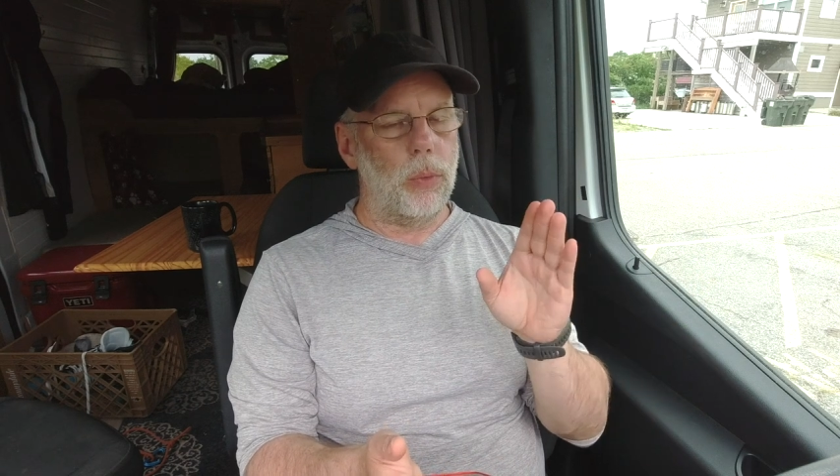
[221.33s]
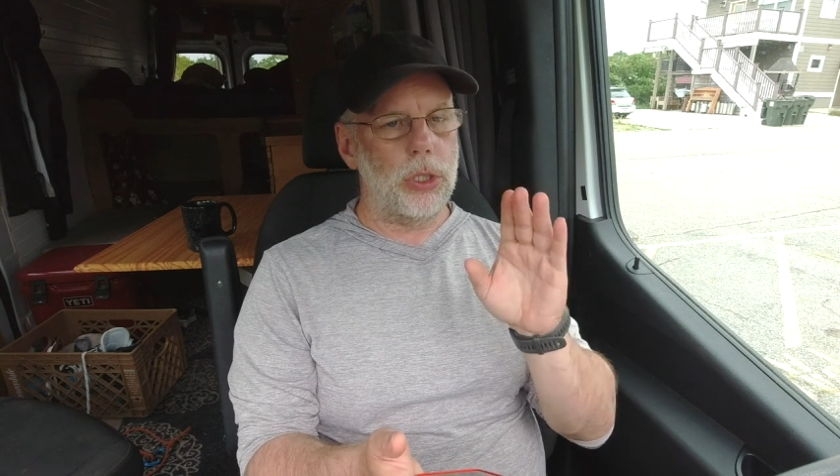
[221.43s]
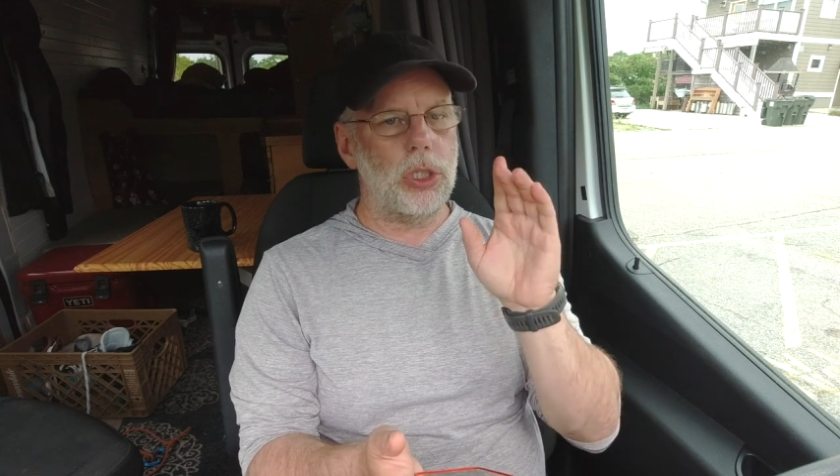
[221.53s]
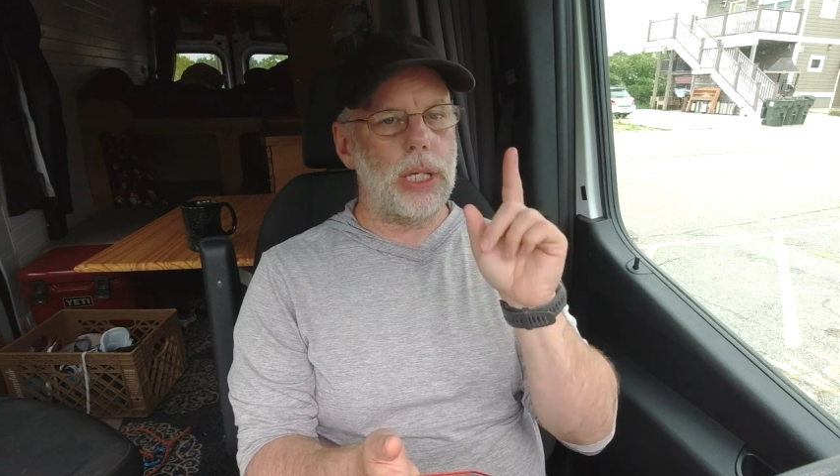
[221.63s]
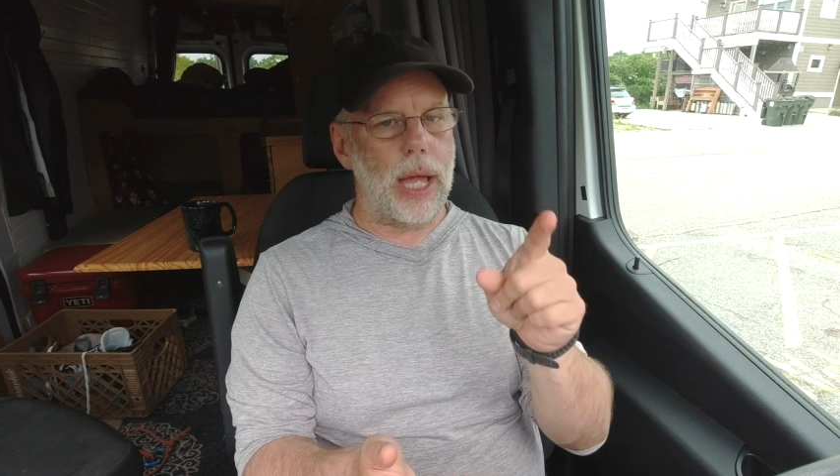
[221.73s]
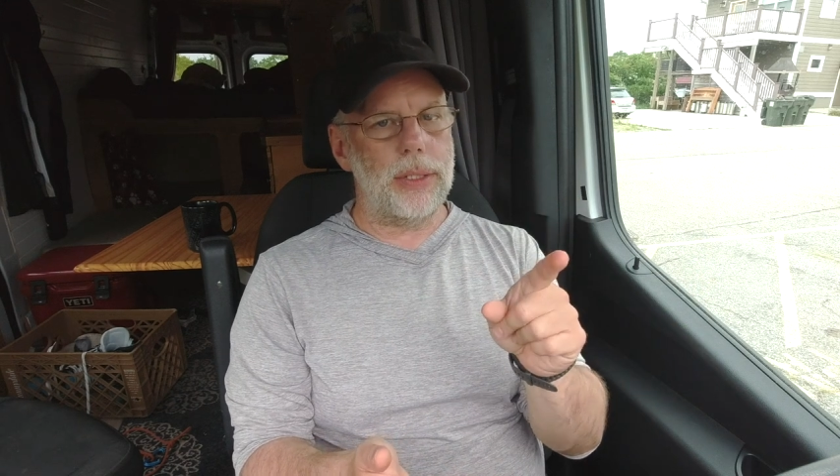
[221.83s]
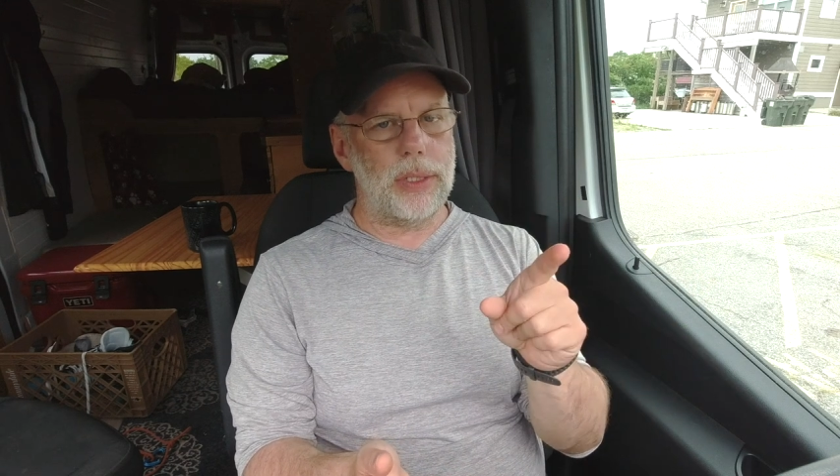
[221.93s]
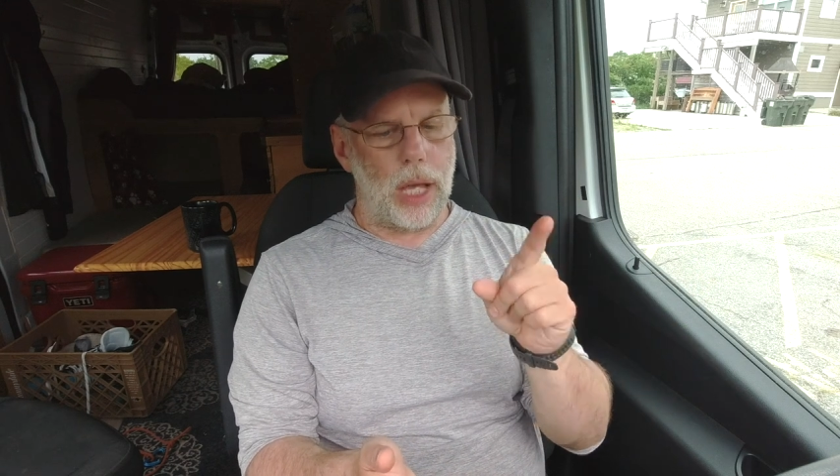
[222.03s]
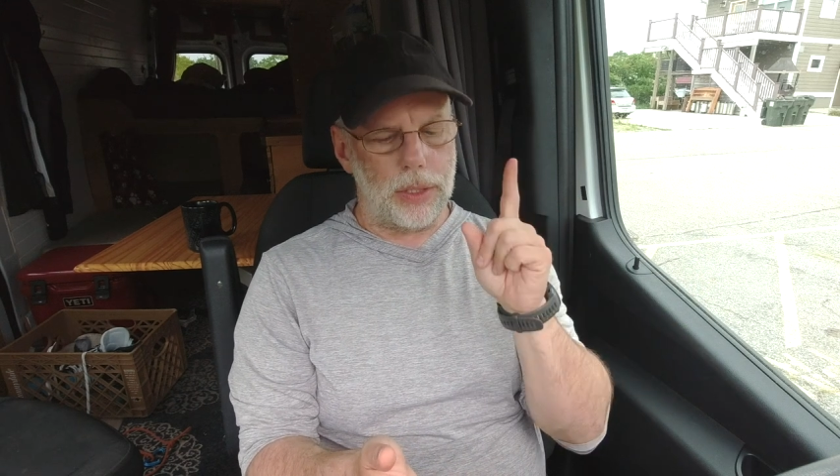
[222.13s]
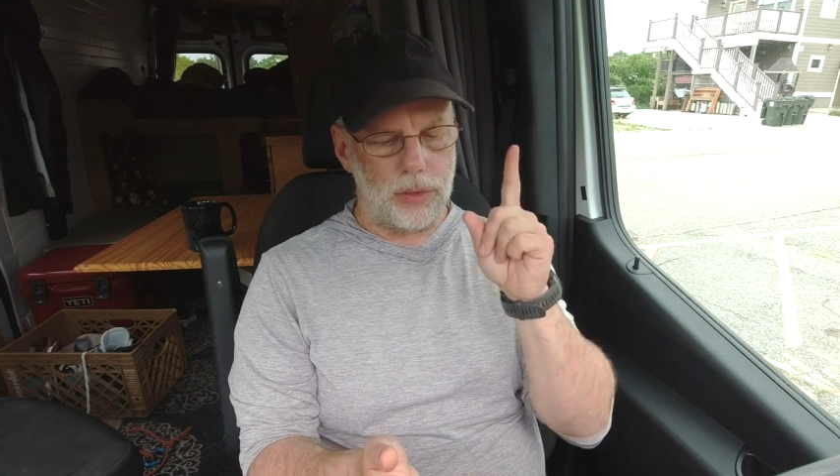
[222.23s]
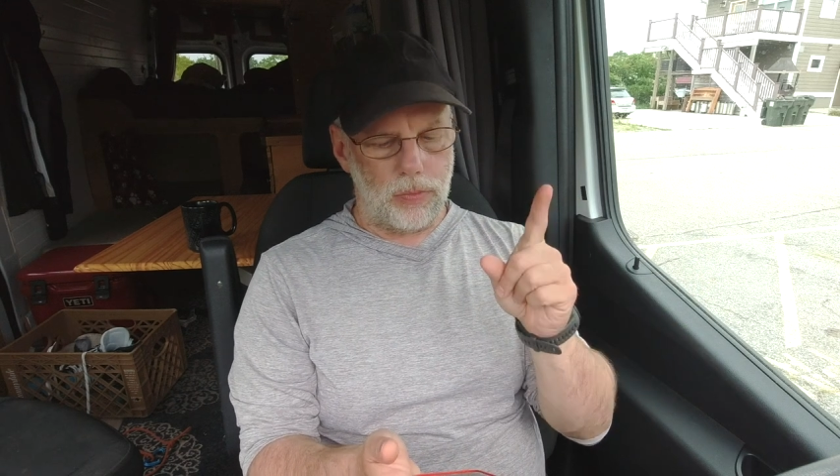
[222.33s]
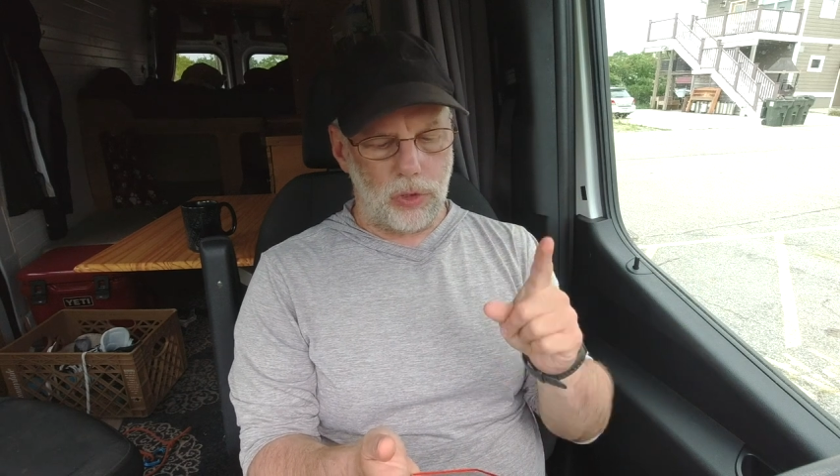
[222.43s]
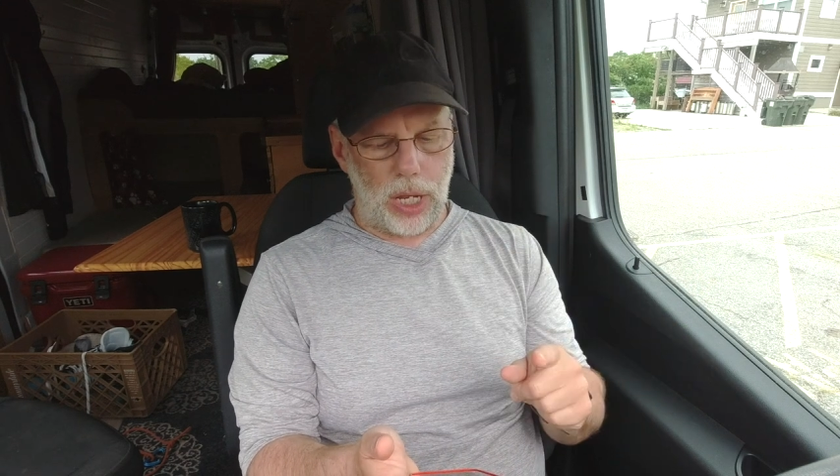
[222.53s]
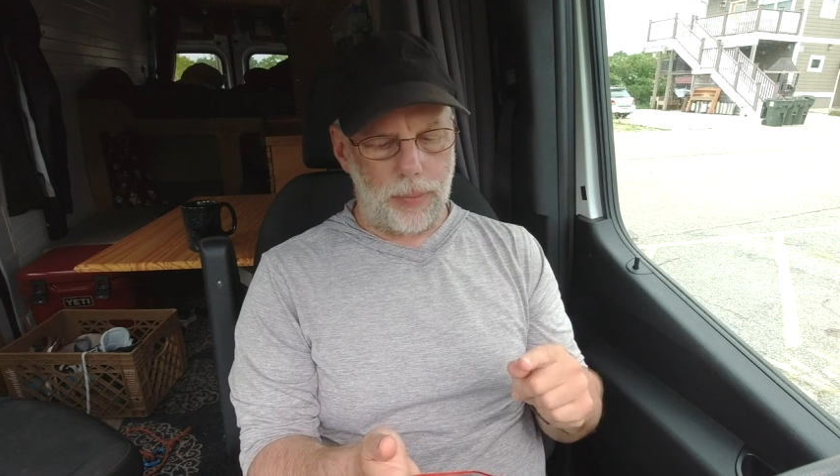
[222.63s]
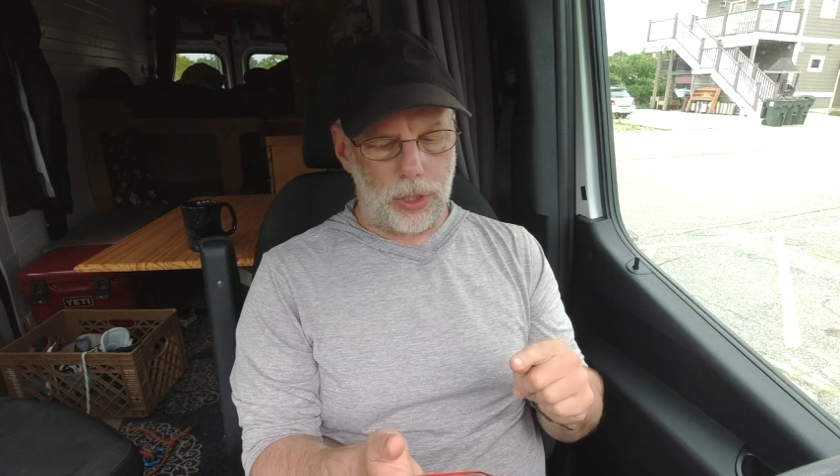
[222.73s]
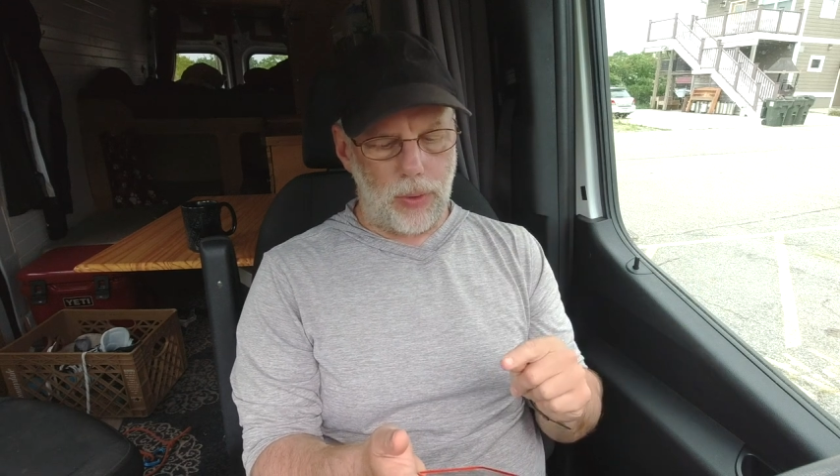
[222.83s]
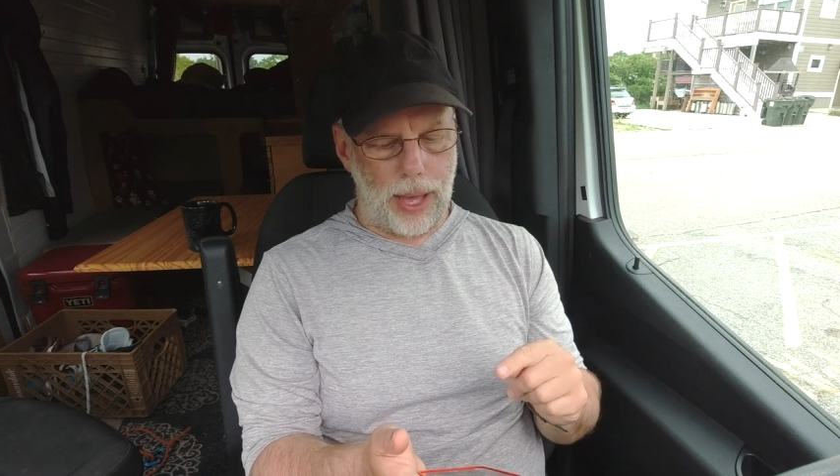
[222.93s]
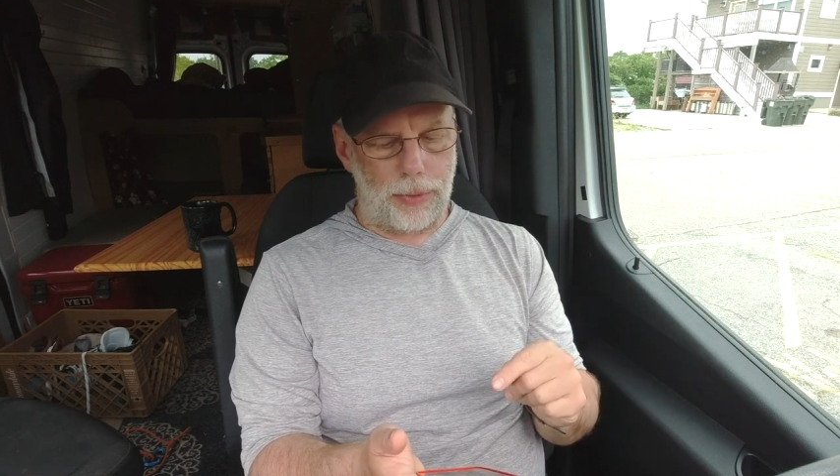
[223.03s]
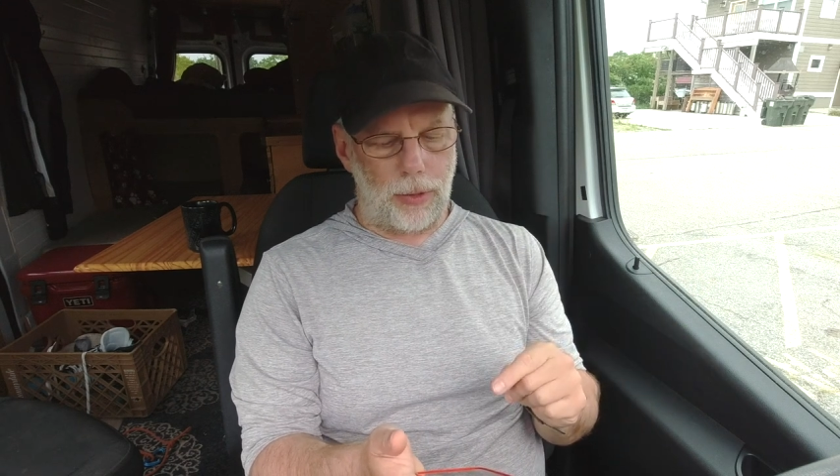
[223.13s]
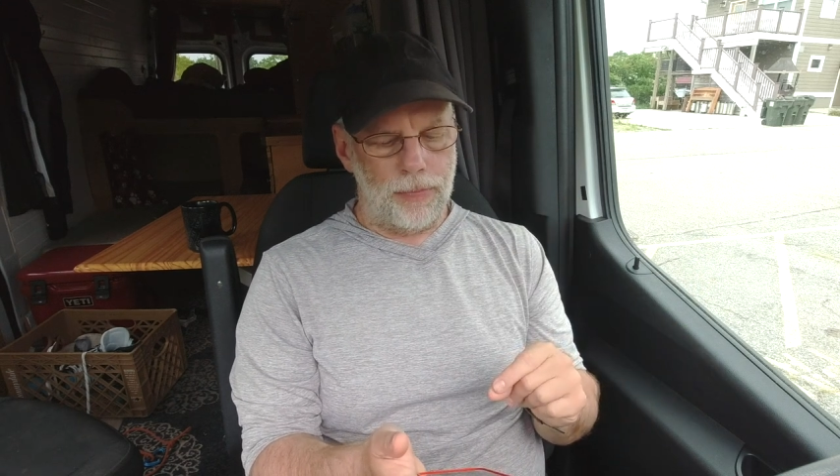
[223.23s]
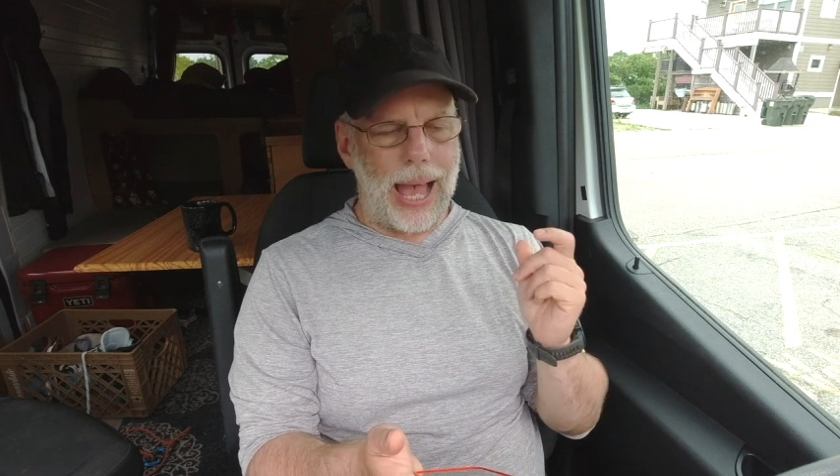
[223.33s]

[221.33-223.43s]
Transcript: which kind of sucks. Shame on you Apple.